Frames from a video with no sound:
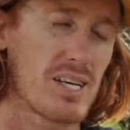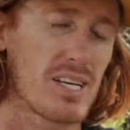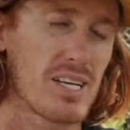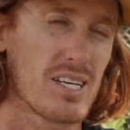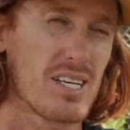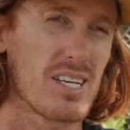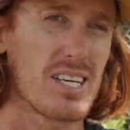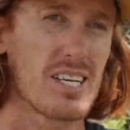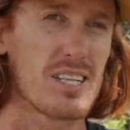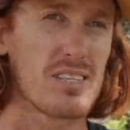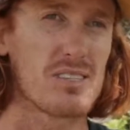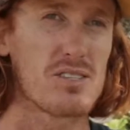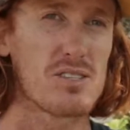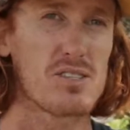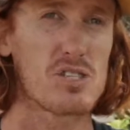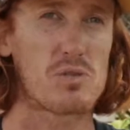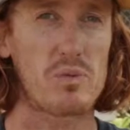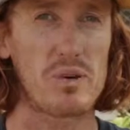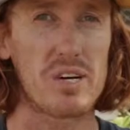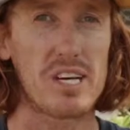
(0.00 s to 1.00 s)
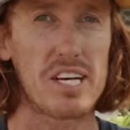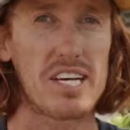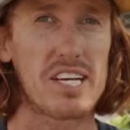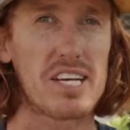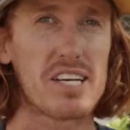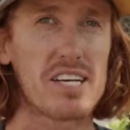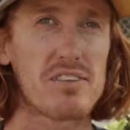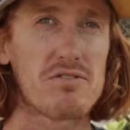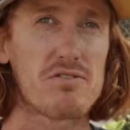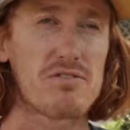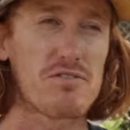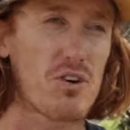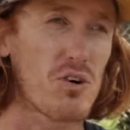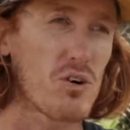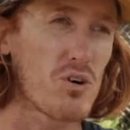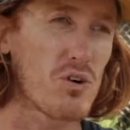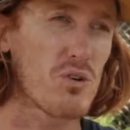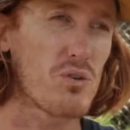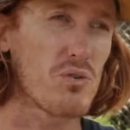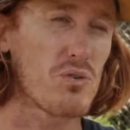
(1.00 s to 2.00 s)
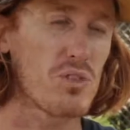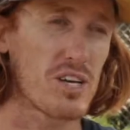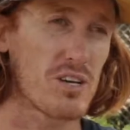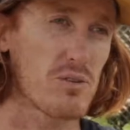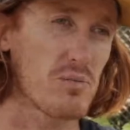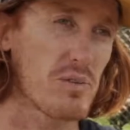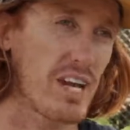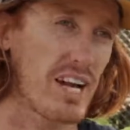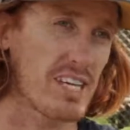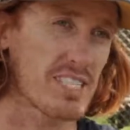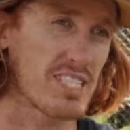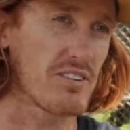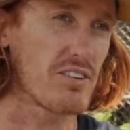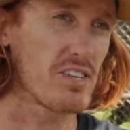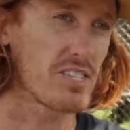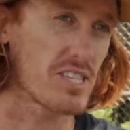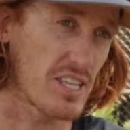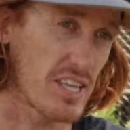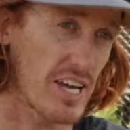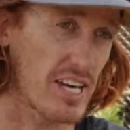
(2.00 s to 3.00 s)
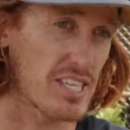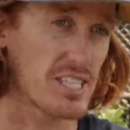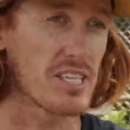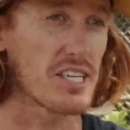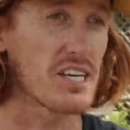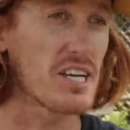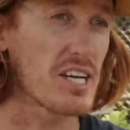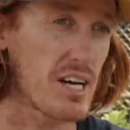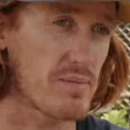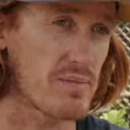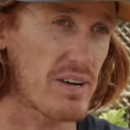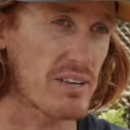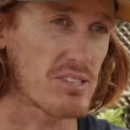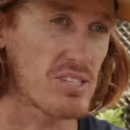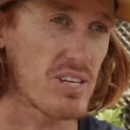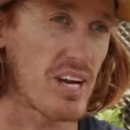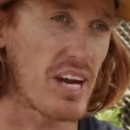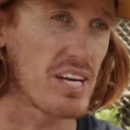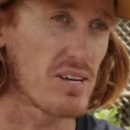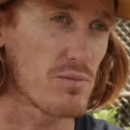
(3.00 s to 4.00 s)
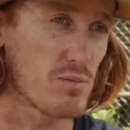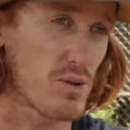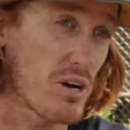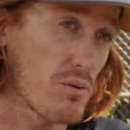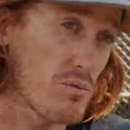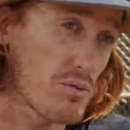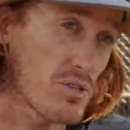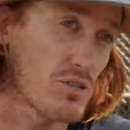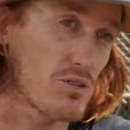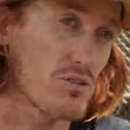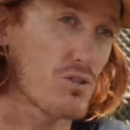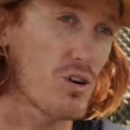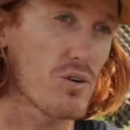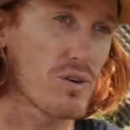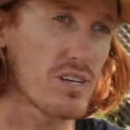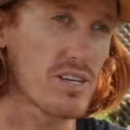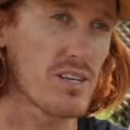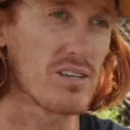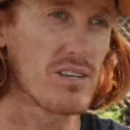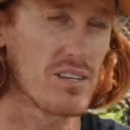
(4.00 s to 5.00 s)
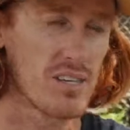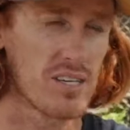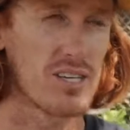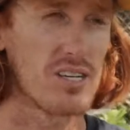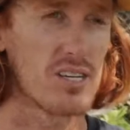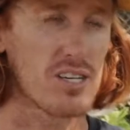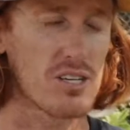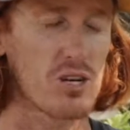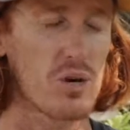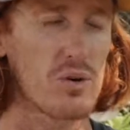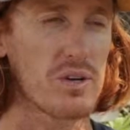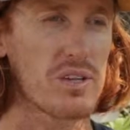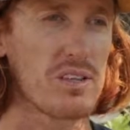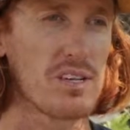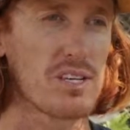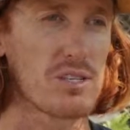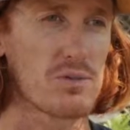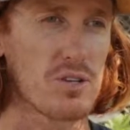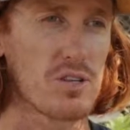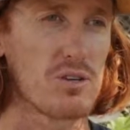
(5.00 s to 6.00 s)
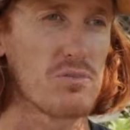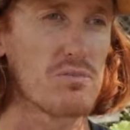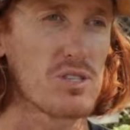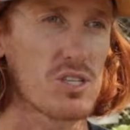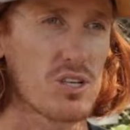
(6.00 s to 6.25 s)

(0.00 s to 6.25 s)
in spring, fall, there'll be activities that actually can come outside, and we'll do growing things with them.